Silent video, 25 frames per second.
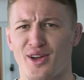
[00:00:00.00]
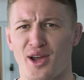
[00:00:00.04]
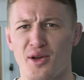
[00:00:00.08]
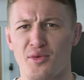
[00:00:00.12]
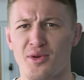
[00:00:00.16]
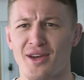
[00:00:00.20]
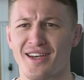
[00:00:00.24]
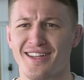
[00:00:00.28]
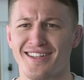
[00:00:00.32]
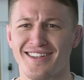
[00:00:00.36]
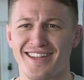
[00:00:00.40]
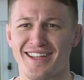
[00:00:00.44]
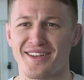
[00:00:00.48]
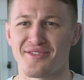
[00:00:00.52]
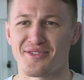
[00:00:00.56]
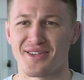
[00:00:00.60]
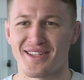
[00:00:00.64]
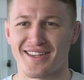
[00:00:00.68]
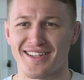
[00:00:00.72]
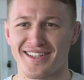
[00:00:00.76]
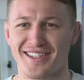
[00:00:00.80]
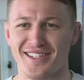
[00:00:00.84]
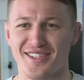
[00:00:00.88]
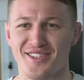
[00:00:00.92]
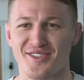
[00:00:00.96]
I went in there
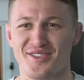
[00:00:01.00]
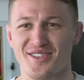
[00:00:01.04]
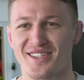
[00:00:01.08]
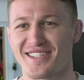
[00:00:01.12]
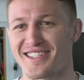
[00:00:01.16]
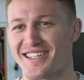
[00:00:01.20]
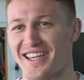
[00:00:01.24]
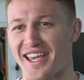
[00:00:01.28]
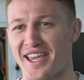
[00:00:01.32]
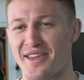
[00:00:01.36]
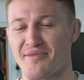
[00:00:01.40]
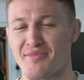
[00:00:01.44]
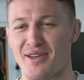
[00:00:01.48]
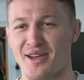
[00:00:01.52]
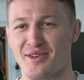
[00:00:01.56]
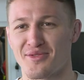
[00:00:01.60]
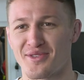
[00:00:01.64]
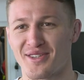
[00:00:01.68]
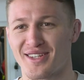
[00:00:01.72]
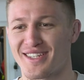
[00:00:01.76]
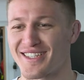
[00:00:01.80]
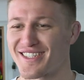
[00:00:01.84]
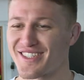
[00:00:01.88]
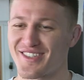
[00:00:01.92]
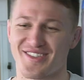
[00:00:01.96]
with injuries, came out
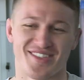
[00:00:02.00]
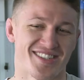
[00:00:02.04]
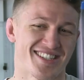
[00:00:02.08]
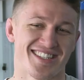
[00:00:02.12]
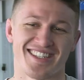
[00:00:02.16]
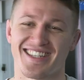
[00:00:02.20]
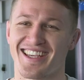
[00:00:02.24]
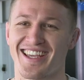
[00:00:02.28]
with injuries.